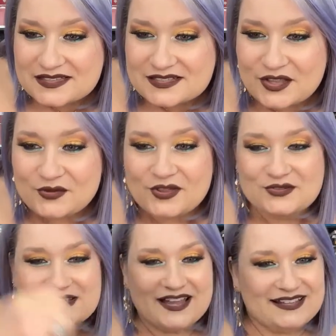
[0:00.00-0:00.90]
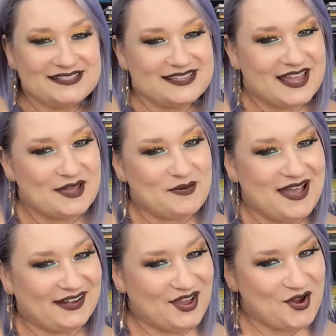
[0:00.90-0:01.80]
Slow those guns, Deb.
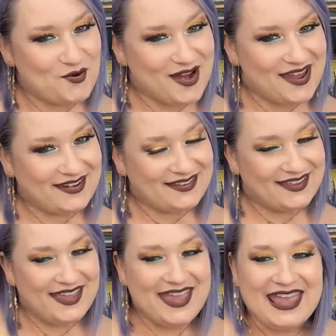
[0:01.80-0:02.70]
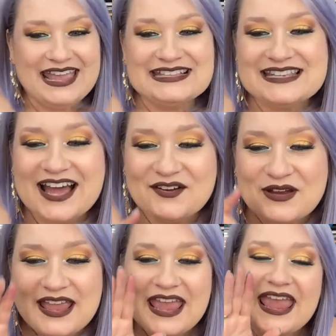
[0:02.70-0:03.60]
I know. It's not.
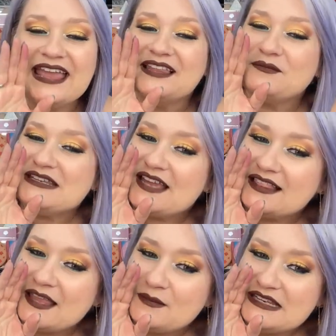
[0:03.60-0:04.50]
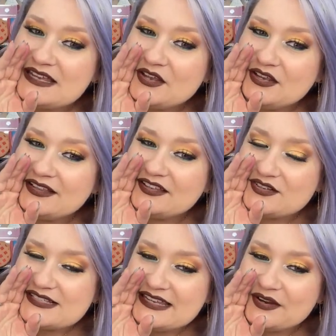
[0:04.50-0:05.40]
Hey, let me tell you a
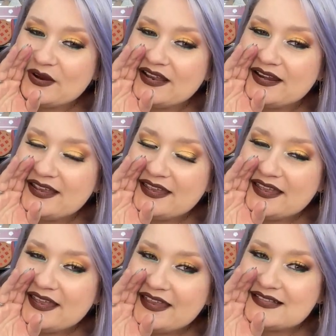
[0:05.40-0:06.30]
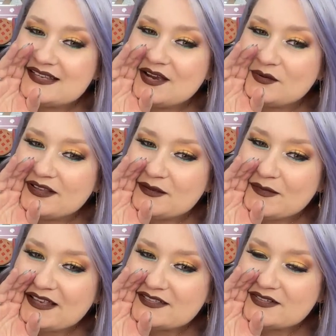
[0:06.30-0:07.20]
little secret. It's not really
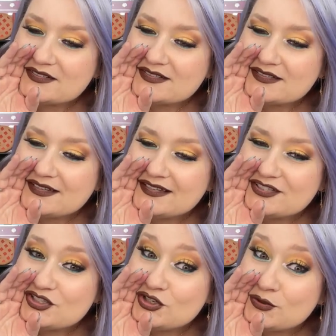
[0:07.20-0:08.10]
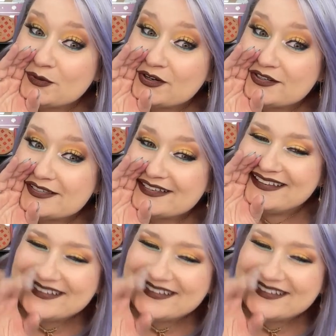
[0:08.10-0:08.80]
muscles. It's tumors.